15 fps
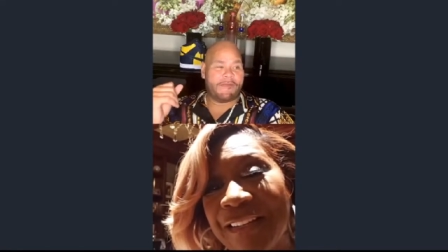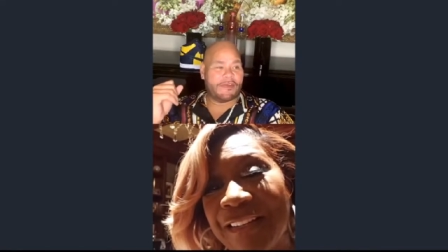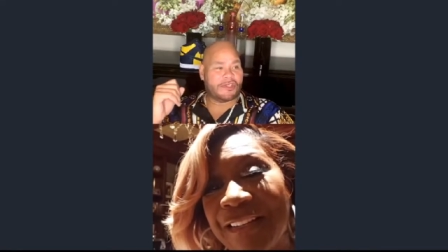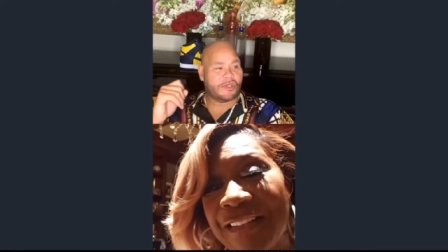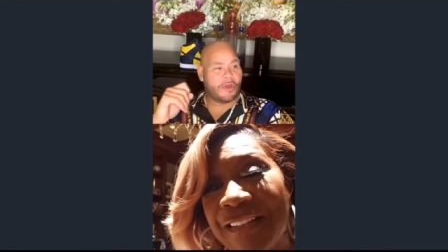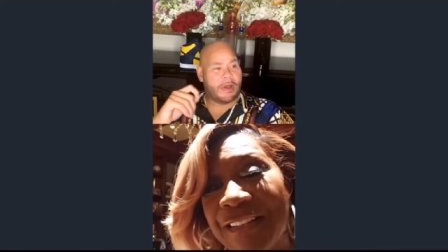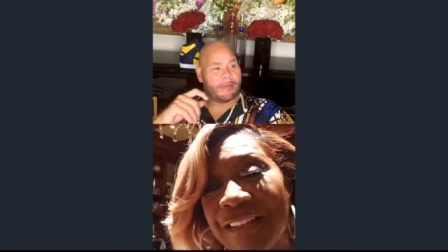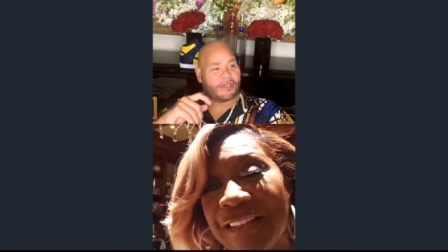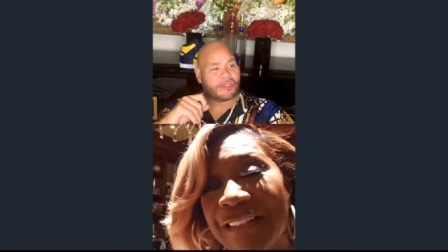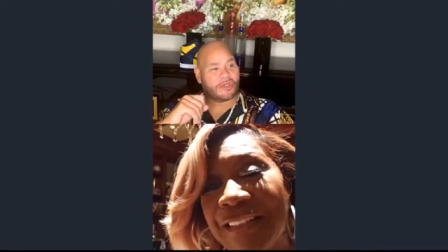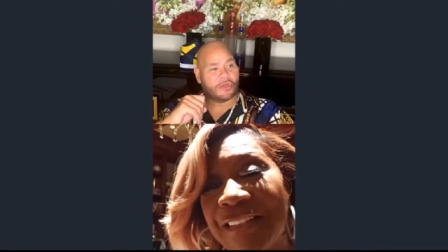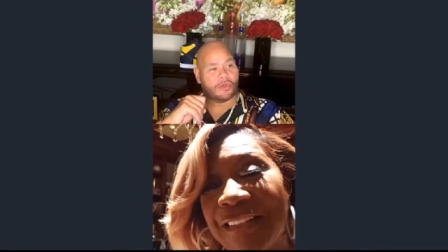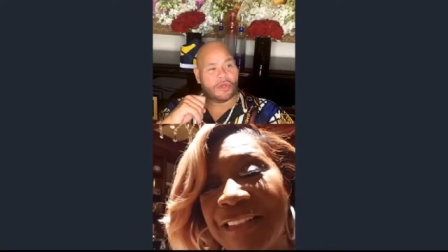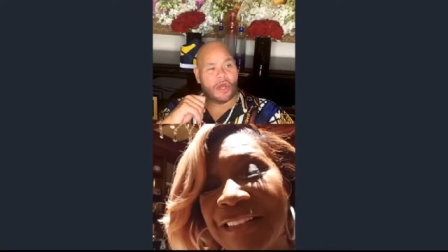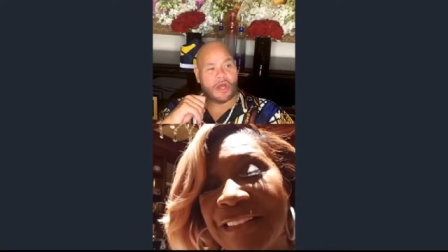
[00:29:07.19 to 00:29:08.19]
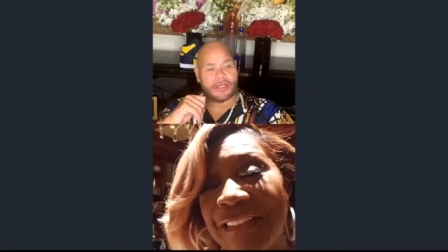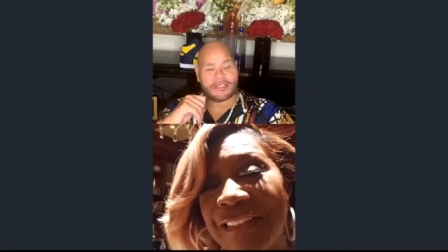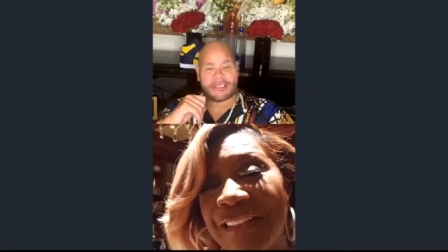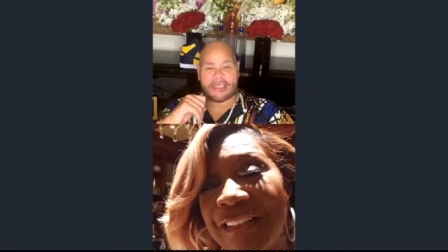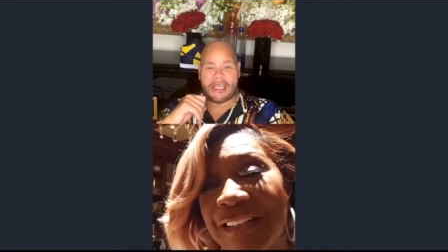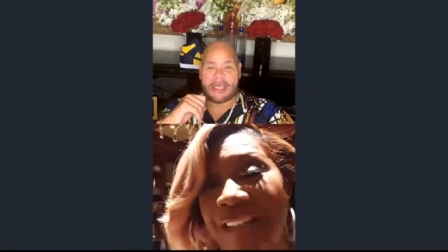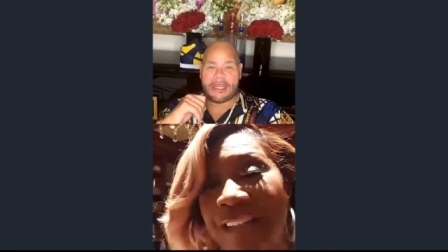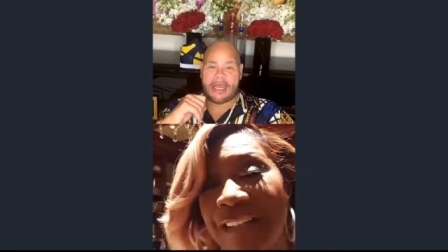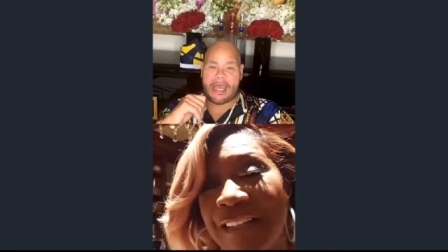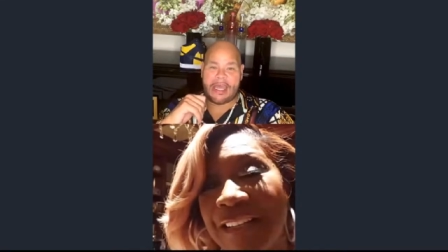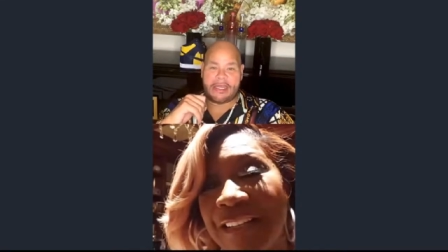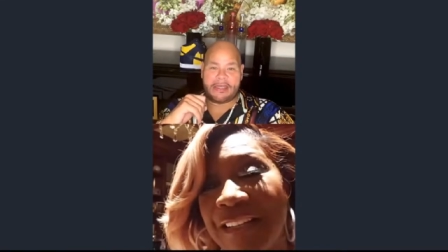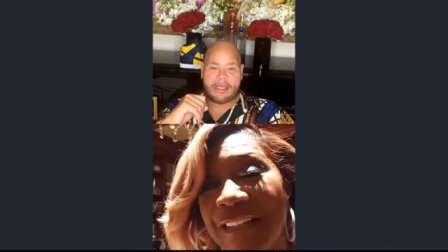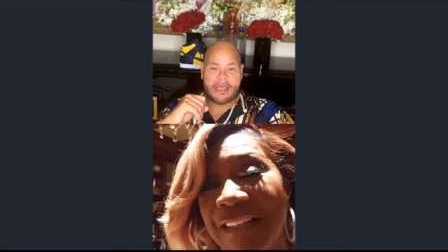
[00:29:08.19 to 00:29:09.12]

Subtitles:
with you, I'm gonna tune on CNN.